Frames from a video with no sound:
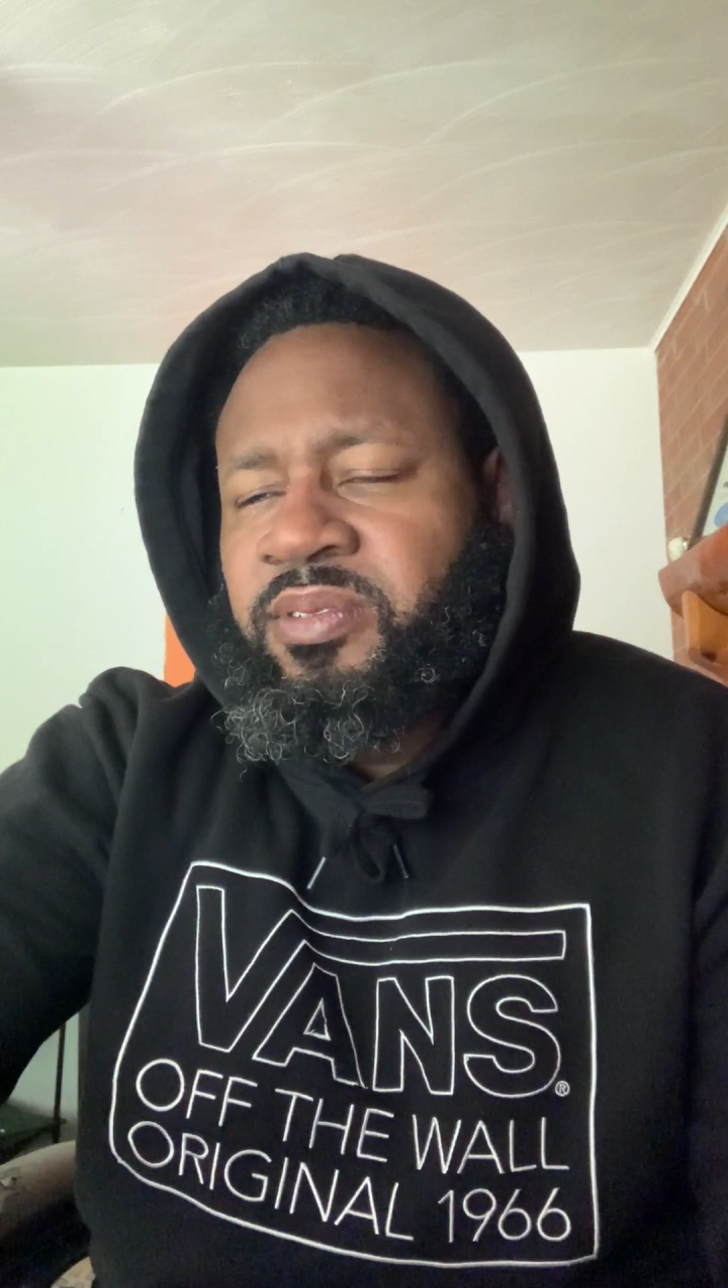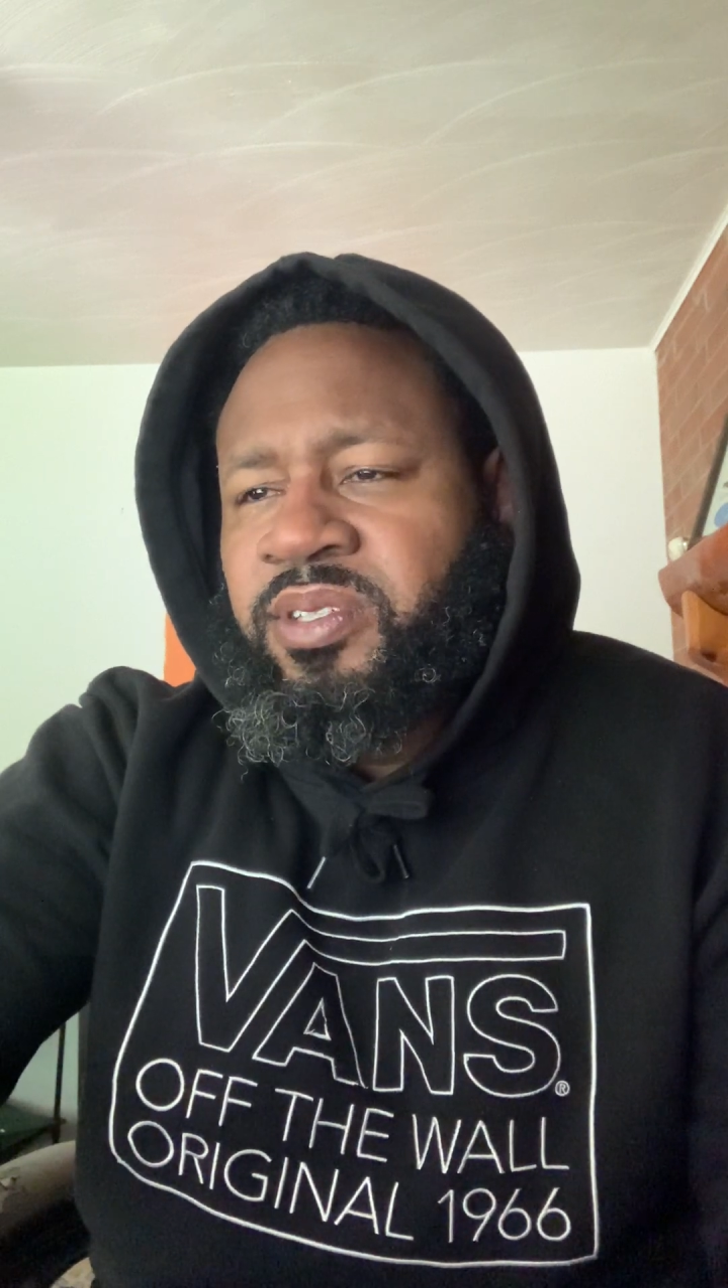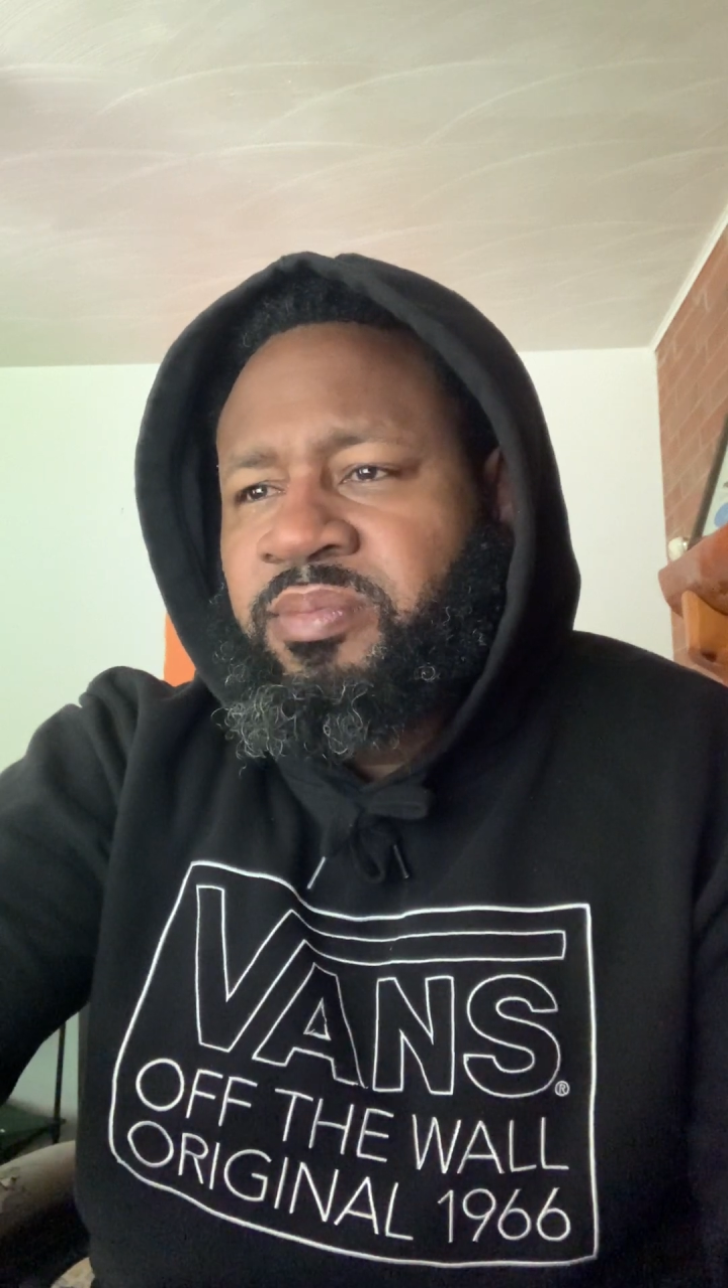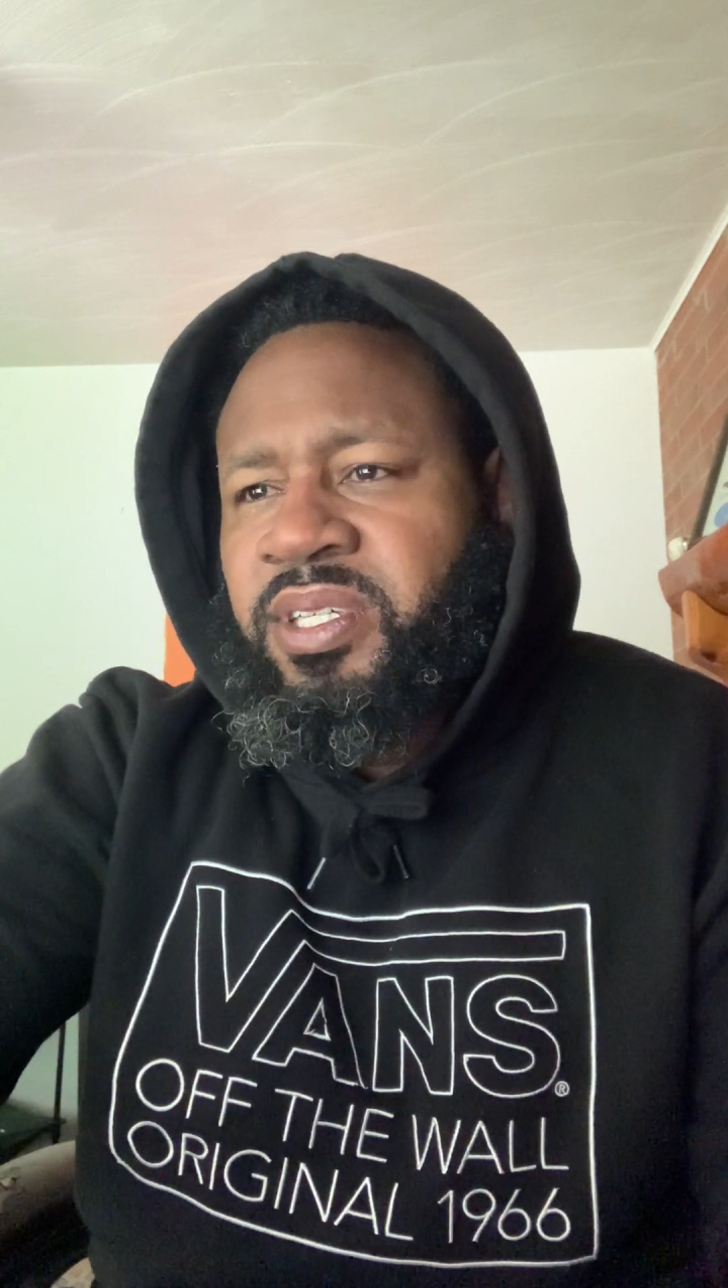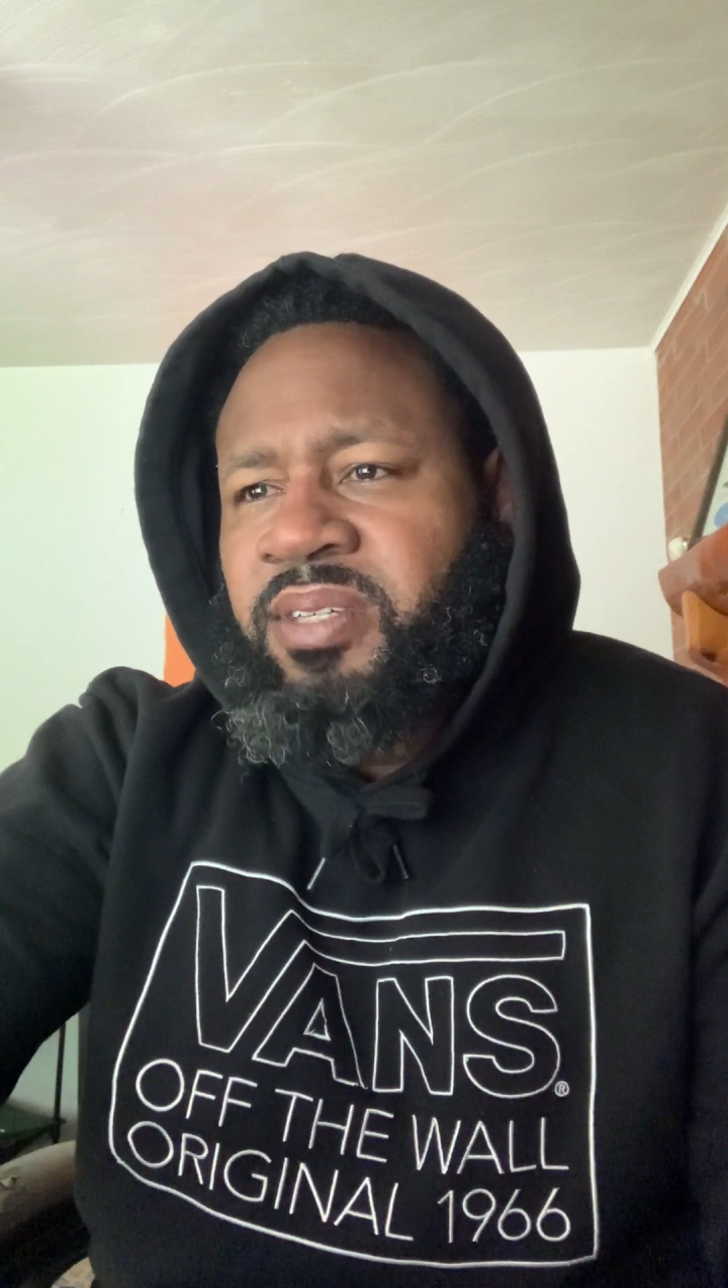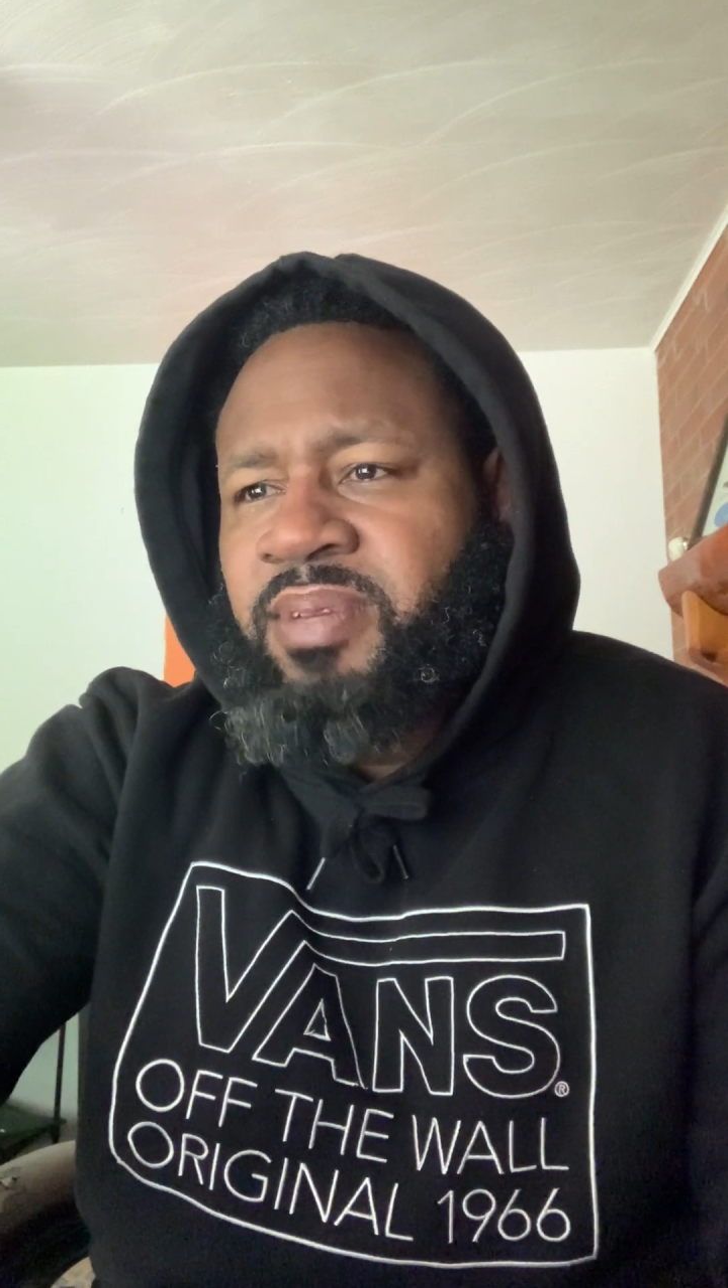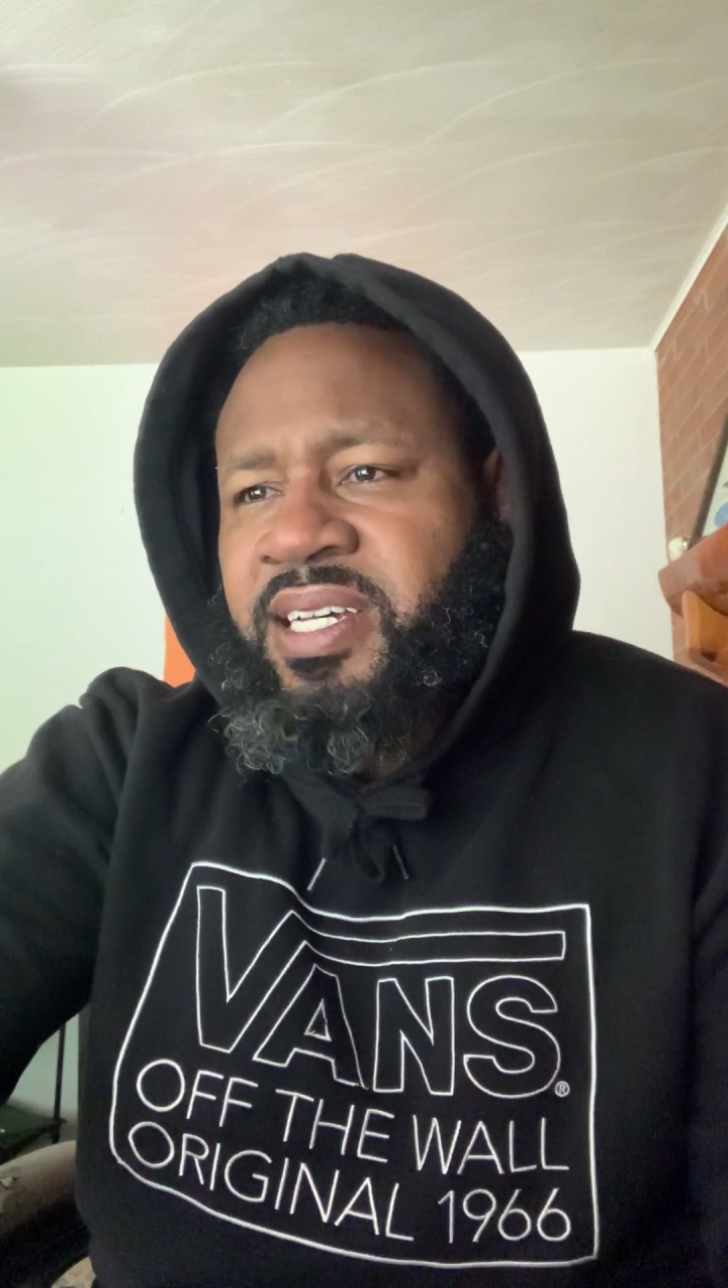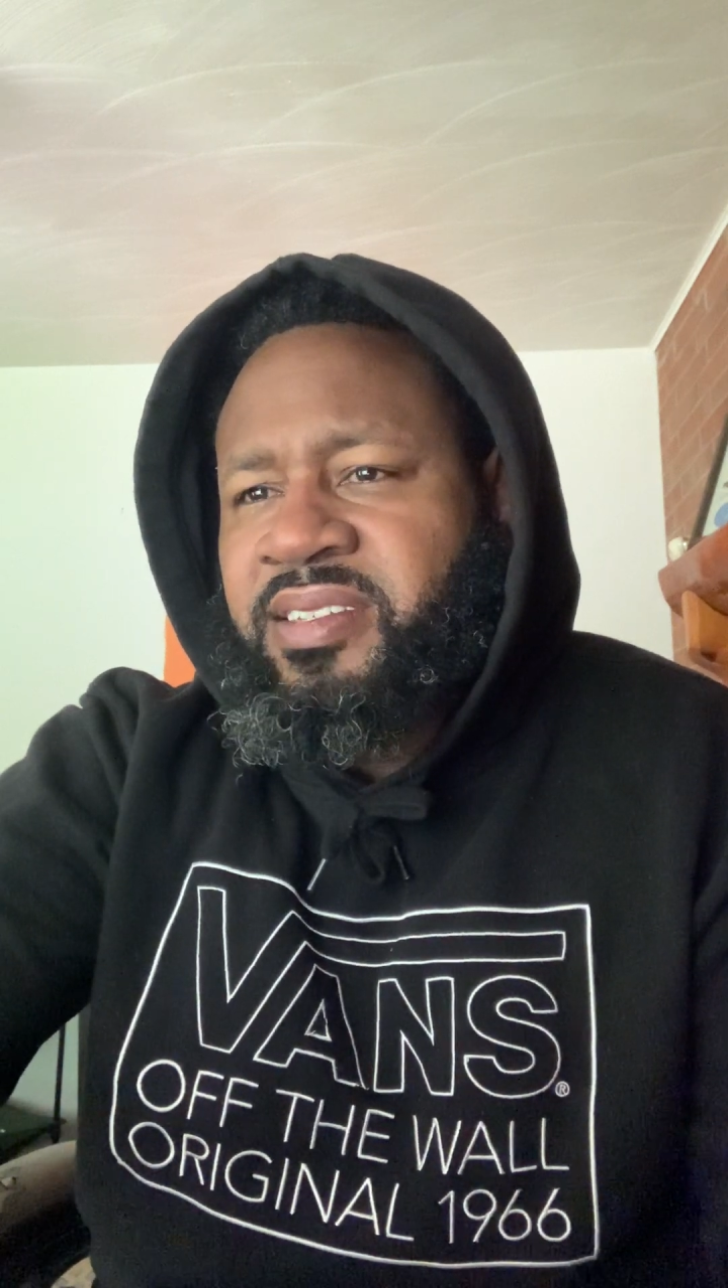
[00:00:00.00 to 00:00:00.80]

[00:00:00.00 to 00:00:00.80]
with me by